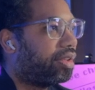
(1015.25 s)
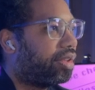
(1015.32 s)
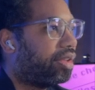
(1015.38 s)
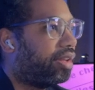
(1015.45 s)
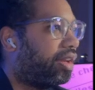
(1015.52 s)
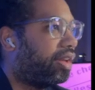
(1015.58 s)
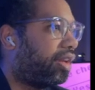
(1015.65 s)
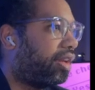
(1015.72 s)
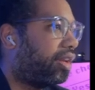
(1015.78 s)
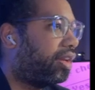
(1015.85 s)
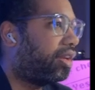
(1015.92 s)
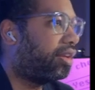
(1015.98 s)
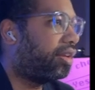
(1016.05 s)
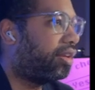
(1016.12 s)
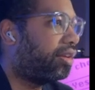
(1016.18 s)

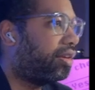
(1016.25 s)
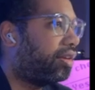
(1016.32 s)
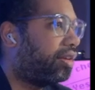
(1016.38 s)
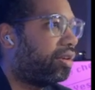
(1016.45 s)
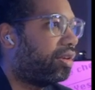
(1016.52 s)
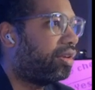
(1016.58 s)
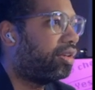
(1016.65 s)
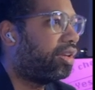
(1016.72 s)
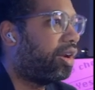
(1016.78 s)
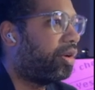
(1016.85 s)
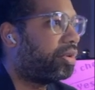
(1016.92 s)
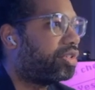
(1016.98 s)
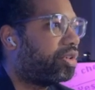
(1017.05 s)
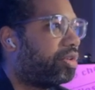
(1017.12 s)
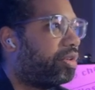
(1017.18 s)
And now
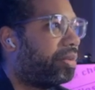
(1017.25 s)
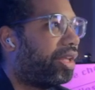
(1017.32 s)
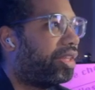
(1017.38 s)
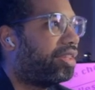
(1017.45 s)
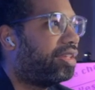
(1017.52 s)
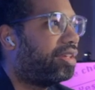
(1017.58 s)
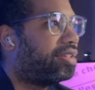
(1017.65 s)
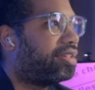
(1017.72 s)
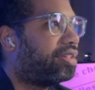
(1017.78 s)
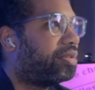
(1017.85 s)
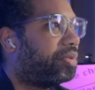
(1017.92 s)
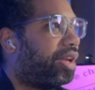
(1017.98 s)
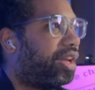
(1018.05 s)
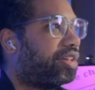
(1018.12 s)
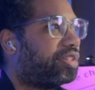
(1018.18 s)
what's cool about this is
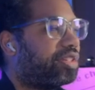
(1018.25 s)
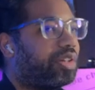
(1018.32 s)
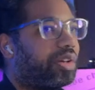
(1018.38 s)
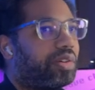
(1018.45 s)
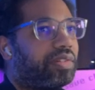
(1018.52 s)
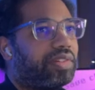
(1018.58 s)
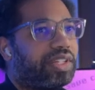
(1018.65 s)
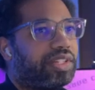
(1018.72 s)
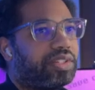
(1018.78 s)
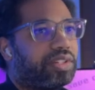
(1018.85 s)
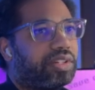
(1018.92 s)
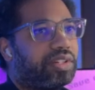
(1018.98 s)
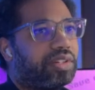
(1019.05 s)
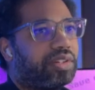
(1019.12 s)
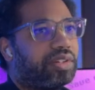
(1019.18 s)
we actually don't even need
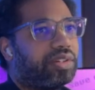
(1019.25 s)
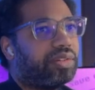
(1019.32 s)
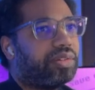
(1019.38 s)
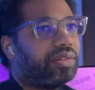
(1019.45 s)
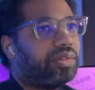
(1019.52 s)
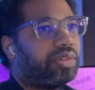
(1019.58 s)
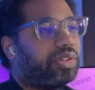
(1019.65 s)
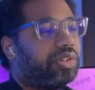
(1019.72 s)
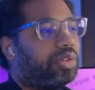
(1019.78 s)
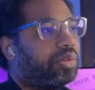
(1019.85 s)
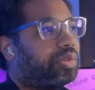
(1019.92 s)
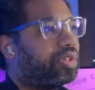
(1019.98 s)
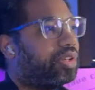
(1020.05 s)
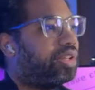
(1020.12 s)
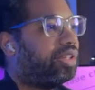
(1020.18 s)
to
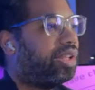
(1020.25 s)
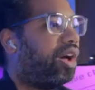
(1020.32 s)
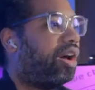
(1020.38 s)
use a log